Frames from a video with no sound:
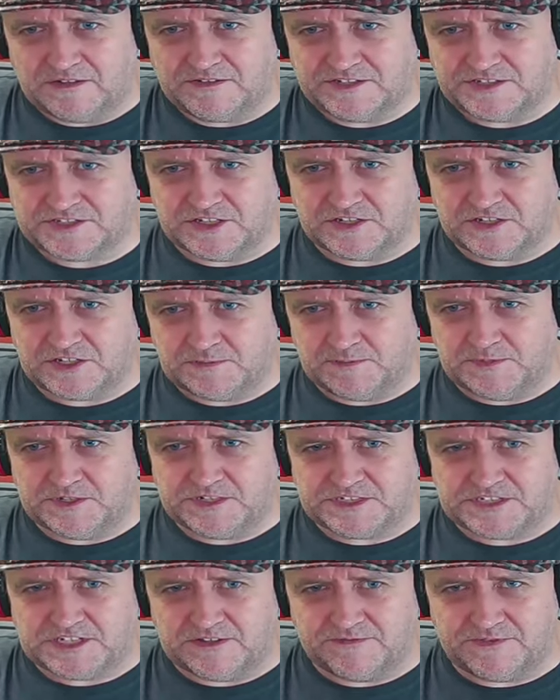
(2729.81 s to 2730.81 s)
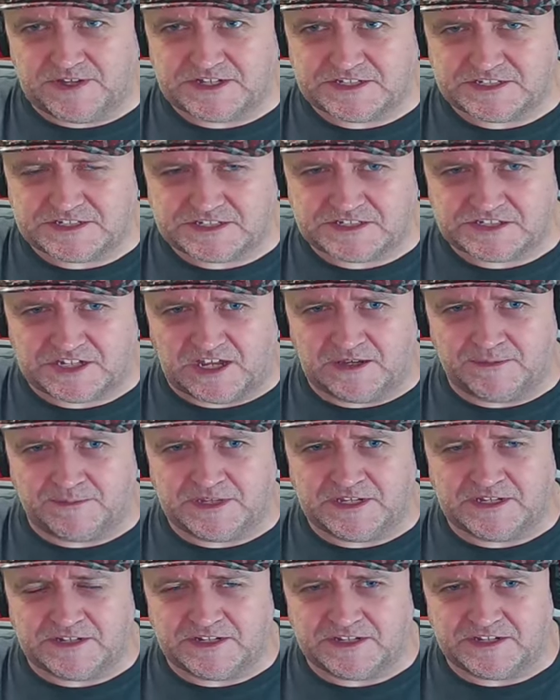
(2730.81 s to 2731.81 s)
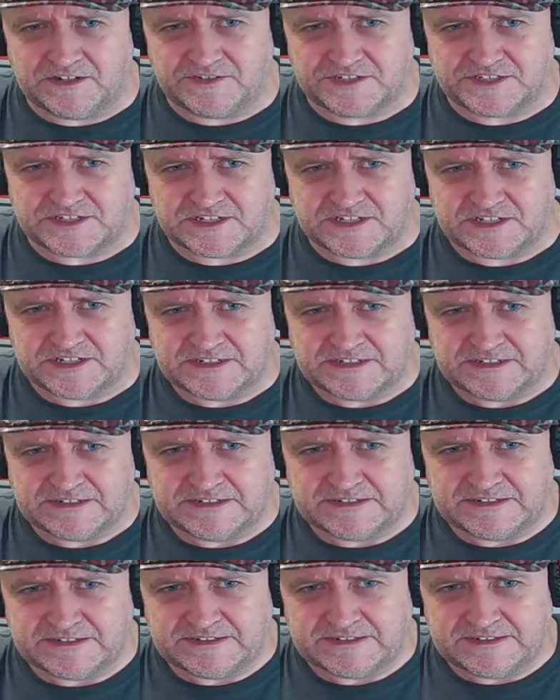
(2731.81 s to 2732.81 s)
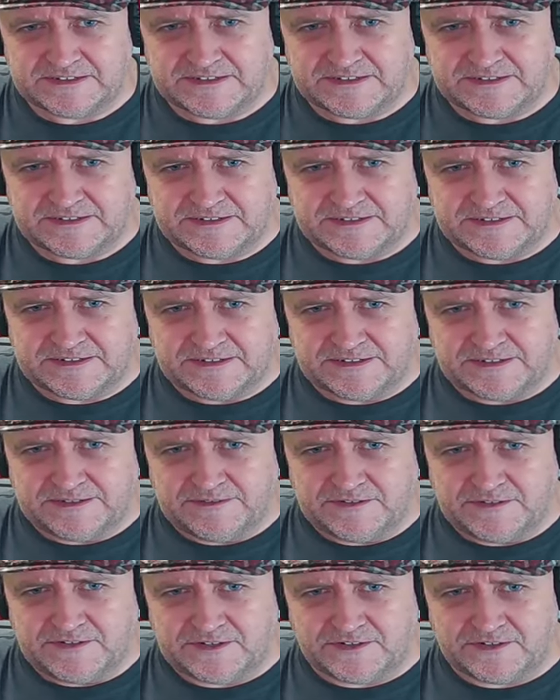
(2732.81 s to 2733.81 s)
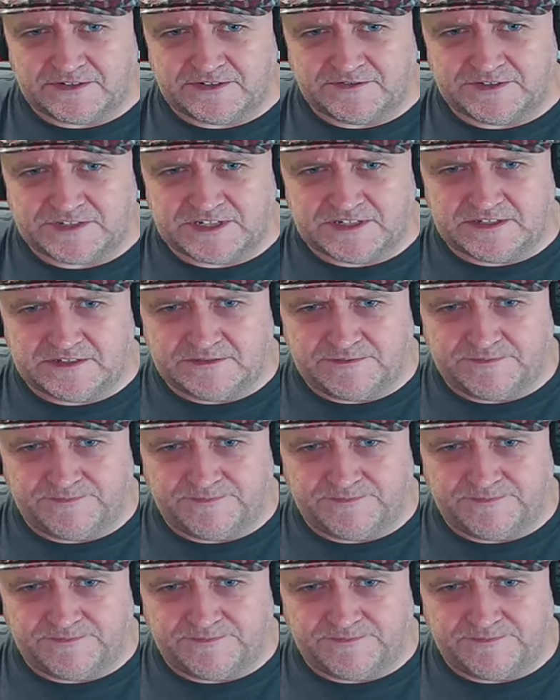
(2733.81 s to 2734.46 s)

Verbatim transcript: There's no community event to tie me in here, is there? Heading over here.